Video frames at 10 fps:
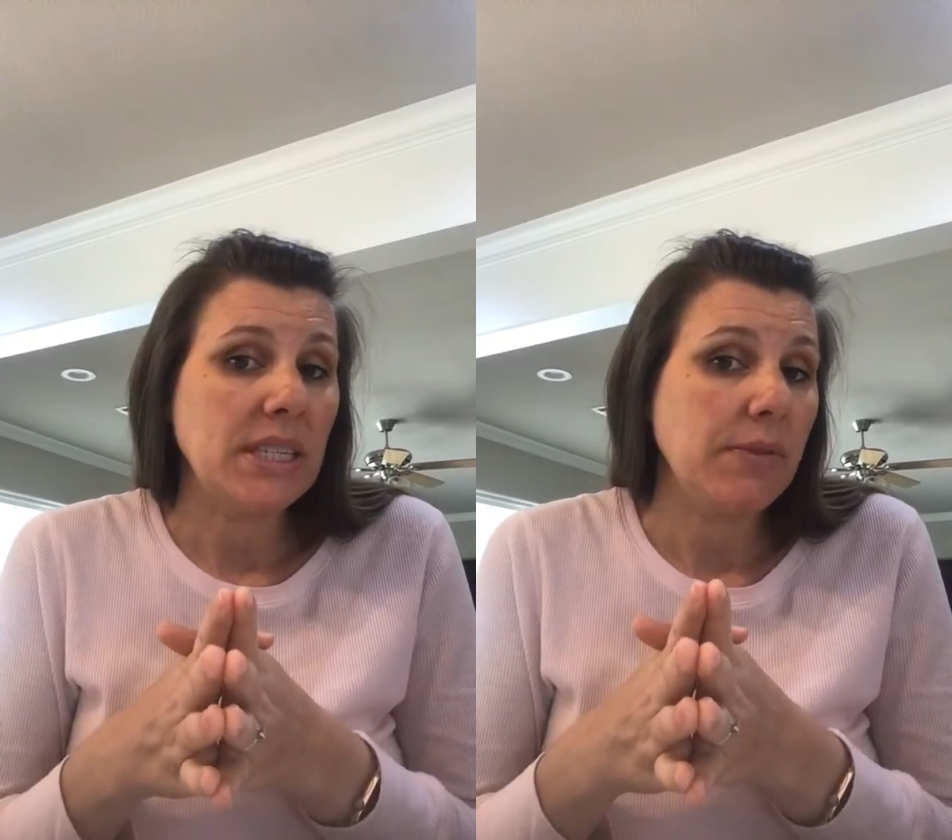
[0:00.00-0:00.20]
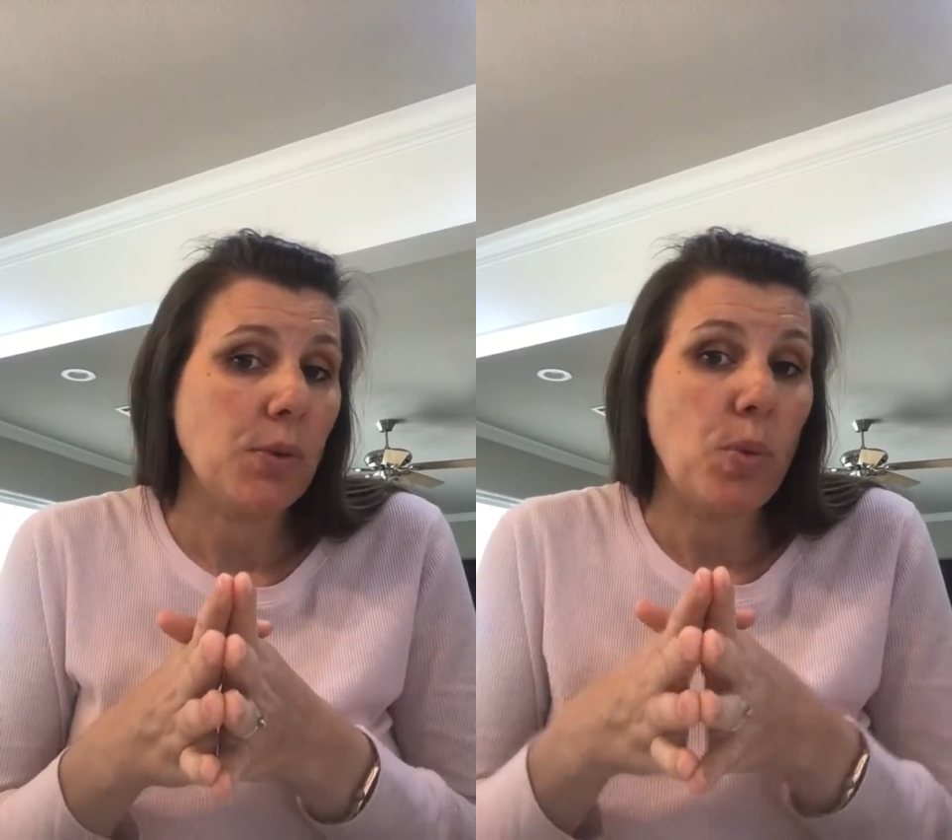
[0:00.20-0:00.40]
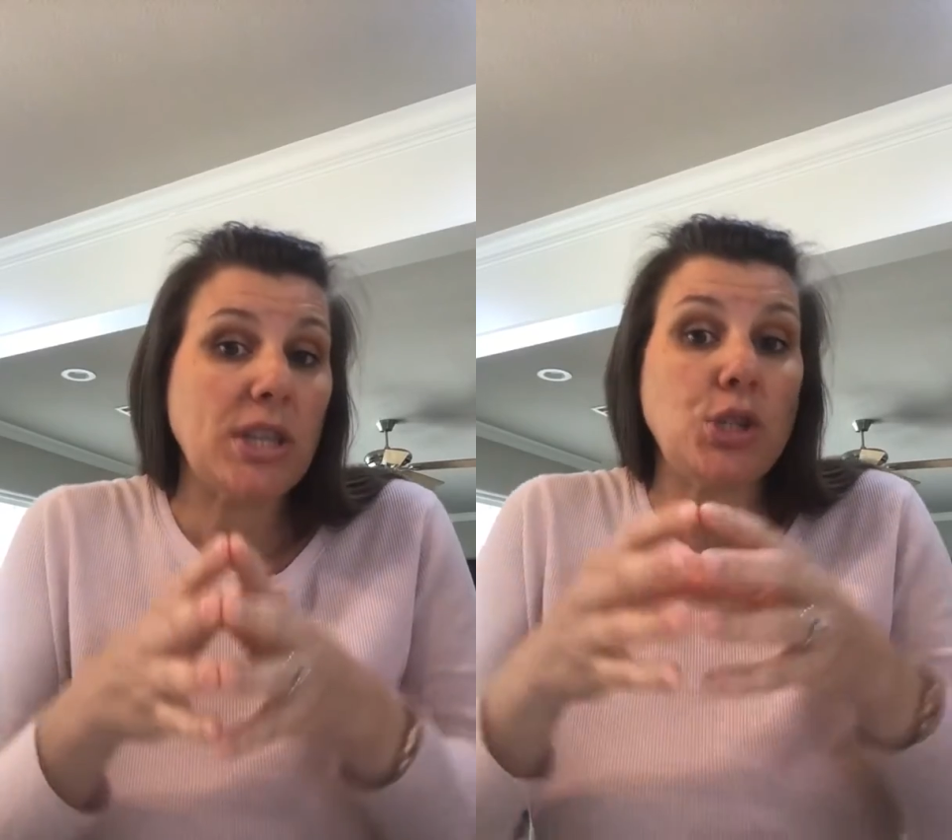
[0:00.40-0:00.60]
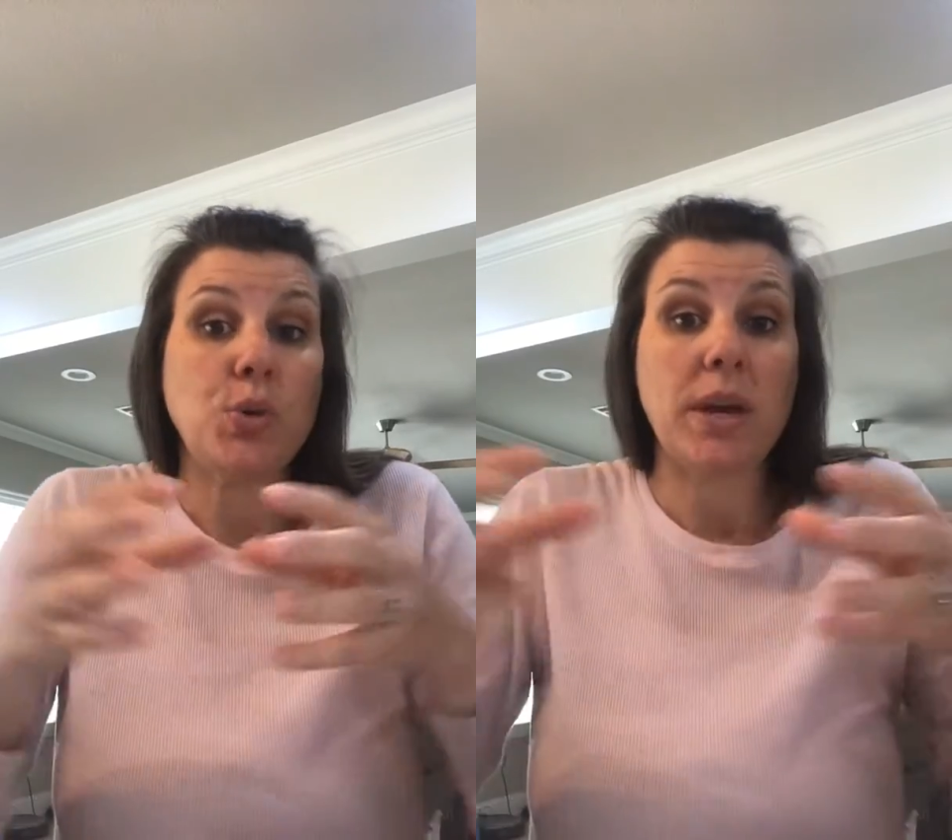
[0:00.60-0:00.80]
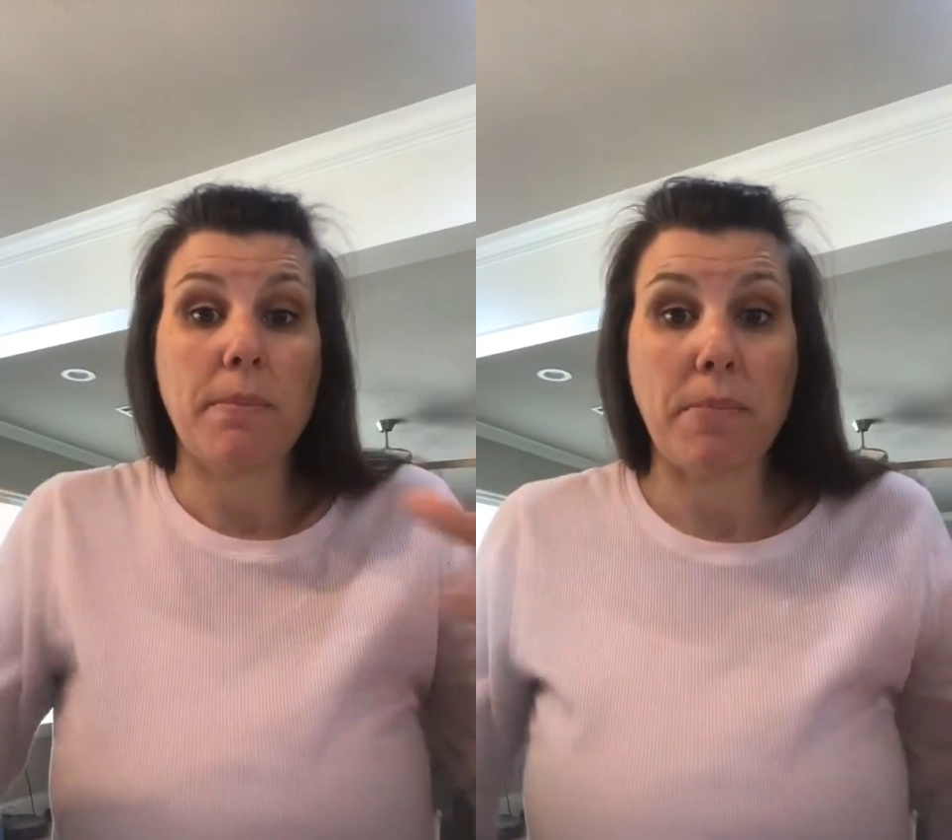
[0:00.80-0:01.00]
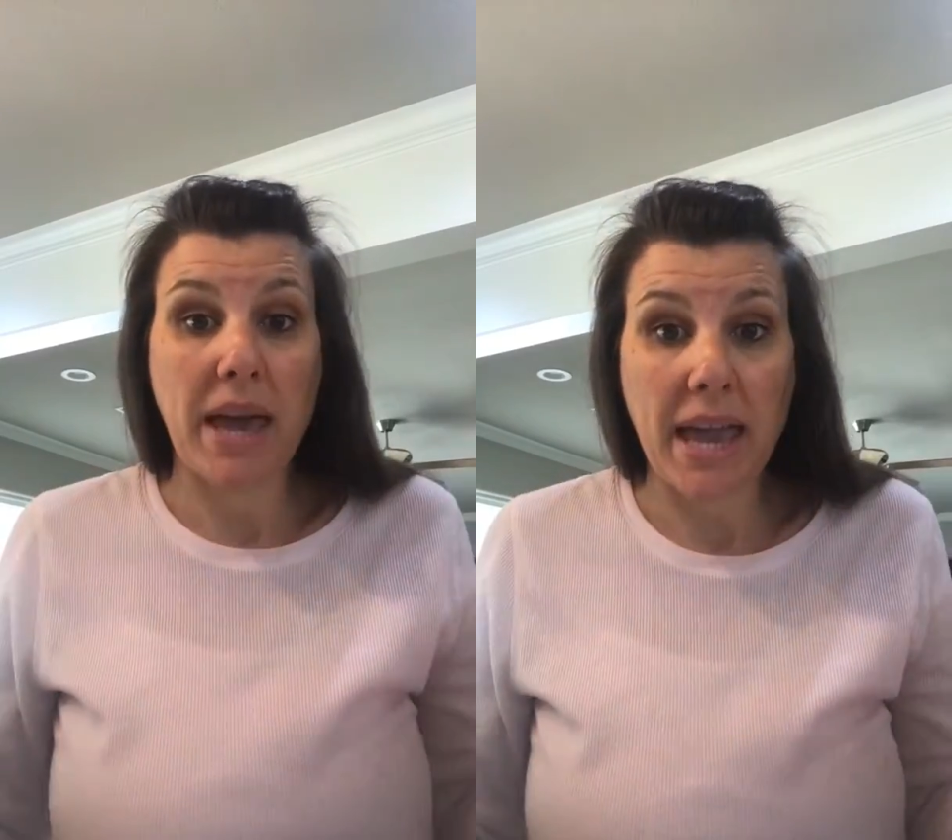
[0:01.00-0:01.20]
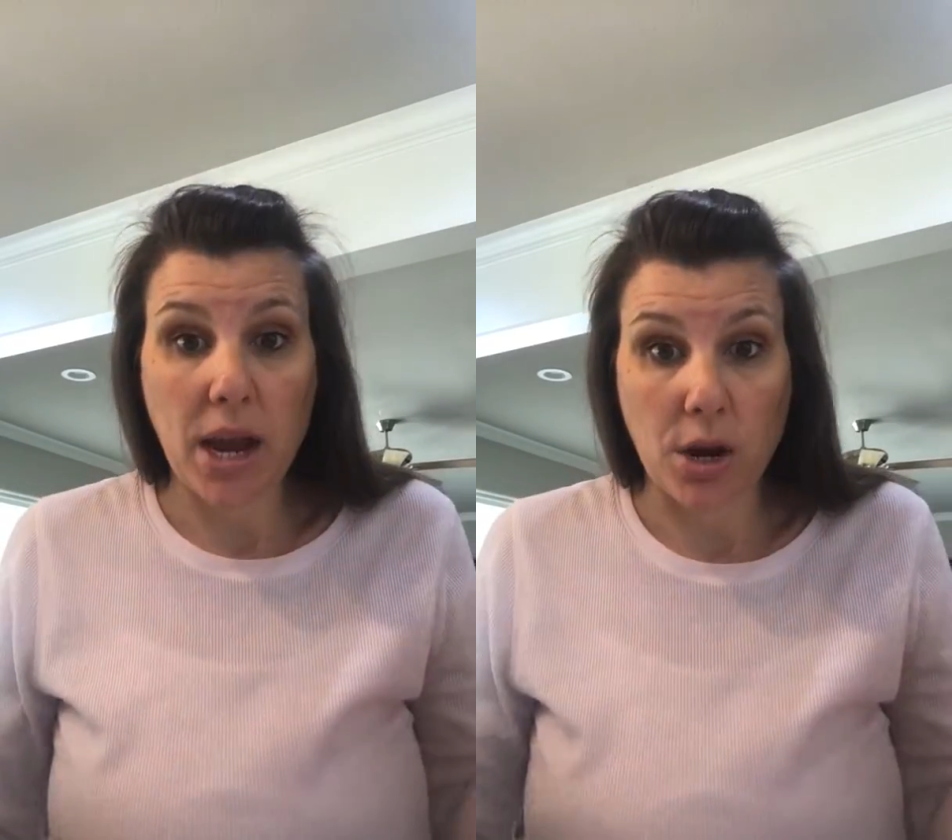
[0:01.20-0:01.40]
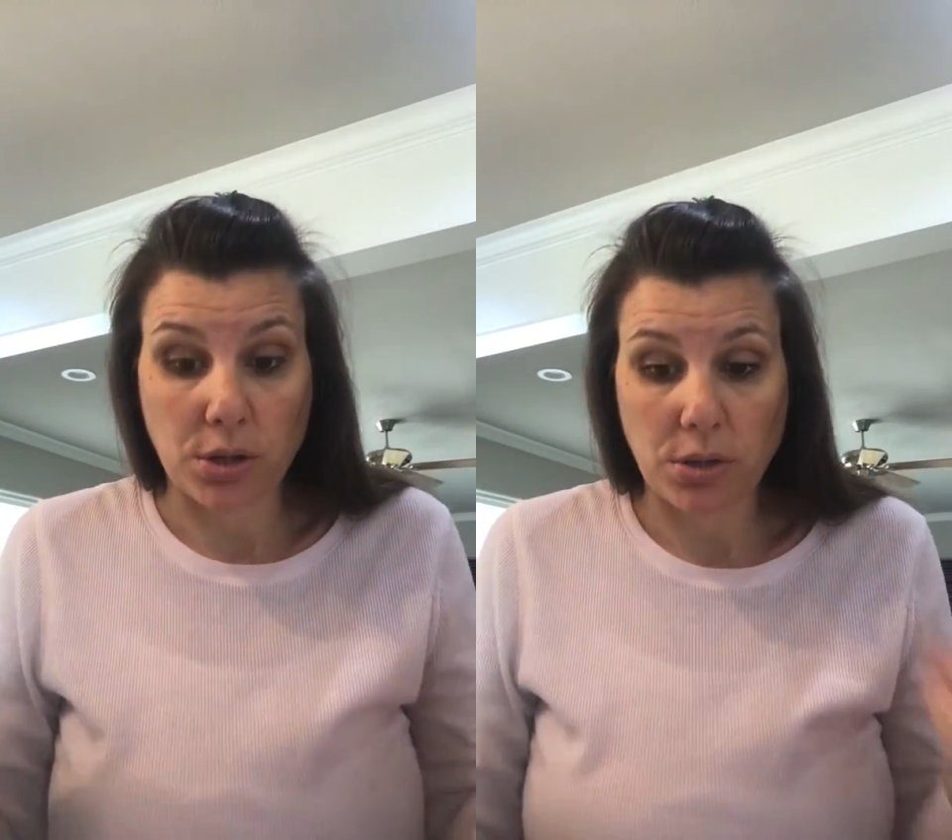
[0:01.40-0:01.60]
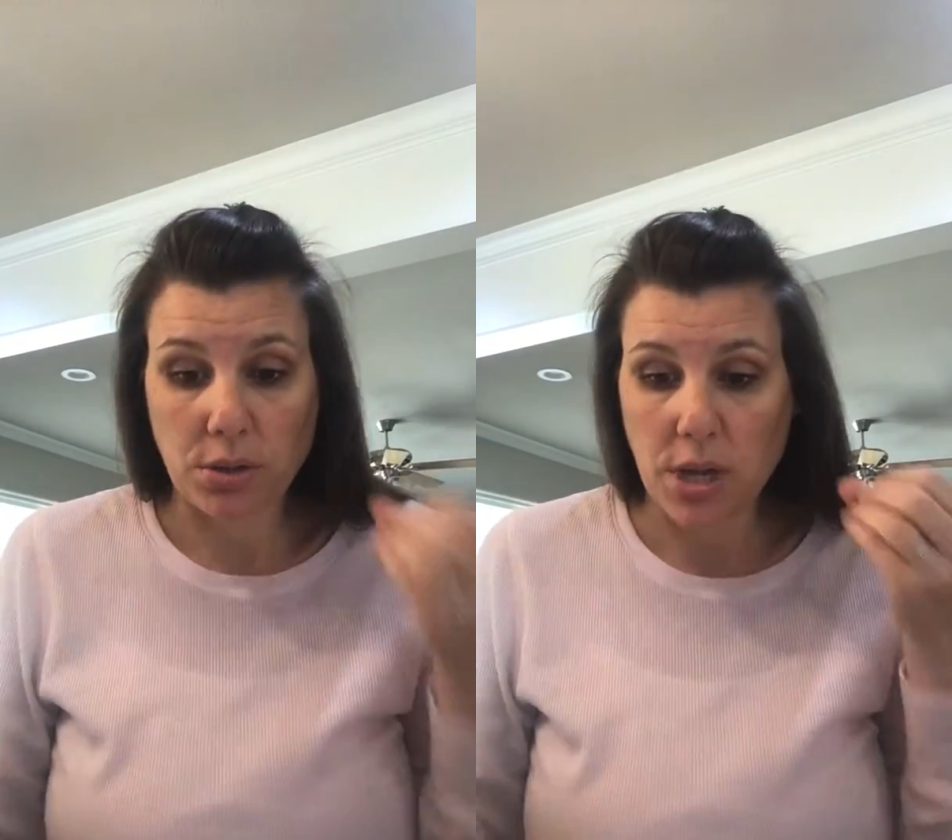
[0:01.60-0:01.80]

different ways to compare